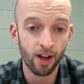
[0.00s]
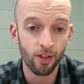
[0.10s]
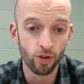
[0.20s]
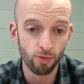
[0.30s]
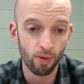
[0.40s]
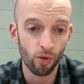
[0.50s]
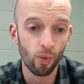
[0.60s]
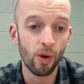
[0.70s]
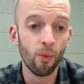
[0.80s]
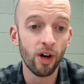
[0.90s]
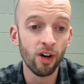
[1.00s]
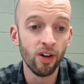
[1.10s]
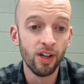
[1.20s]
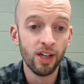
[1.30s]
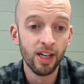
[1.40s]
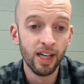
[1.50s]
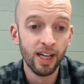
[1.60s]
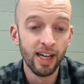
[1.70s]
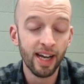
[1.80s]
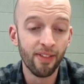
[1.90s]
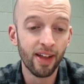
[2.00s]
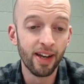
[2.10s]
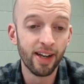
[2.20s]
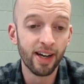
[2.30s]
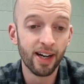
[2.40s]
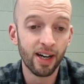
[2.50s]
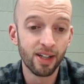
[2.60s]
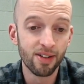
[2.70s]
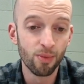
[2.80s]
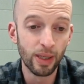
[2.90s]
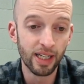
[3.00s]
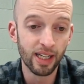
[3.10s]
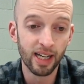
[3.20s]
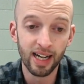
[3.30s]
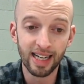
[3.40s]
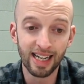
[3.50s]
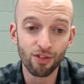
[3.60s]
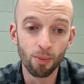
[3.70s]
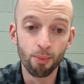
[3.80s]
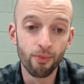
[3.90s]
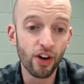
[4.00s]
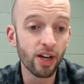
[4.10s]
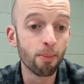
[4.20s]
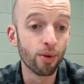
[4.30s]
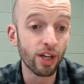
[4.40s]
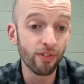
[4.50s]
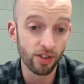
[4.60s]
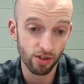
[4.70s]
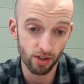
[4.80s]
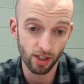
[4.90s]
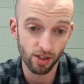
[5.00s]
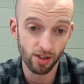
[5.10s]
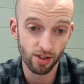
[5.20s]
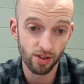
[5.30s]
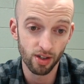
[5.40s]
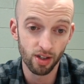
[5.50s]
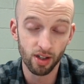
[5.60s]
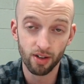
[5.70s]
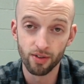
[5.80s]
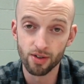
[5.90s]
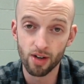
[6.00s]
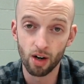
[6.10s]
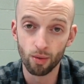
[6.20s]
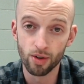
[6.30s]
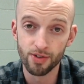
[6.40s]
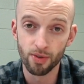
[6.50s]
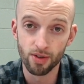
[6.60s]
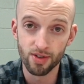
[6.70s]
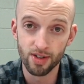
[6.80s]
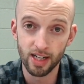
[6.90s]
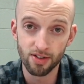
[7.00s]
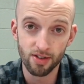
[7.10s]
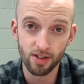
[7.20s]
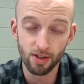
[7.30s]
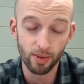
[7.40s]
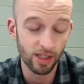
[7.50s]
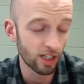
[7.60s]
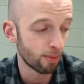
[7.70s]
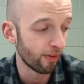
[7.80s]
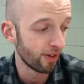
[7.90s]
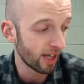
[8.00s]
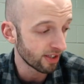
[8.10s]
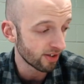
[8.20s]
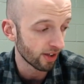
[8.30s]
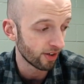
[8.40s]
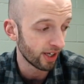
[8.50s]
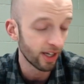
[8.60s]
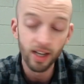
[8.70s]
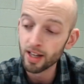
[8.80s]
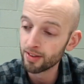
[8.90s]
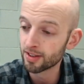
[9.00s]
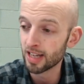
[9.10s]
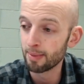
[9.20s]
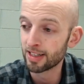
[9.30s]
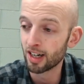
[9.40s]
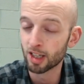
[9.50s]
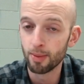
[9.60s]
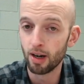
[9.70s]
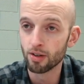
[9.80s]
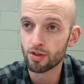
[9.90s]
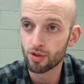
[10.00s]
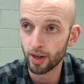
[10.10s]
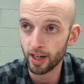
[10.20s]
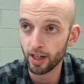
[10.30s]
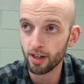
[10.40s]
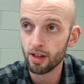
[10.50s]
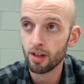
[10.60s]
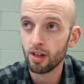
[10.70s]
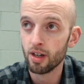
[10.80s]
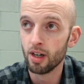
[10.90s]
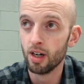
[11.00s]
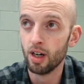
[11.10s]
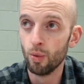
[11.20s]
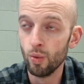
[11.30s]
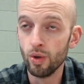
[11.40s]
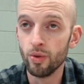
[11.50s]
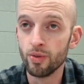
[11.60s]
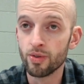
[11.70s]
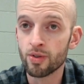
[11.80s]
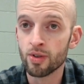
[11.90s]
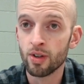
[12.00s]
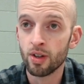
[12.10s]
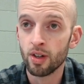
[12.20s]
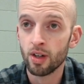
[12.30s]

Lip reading: those both went well. And then I gave some very brief instructions for Star Wars, Force, and Destiny. We talked about the dice the other day. This time I talked about strain, wounds,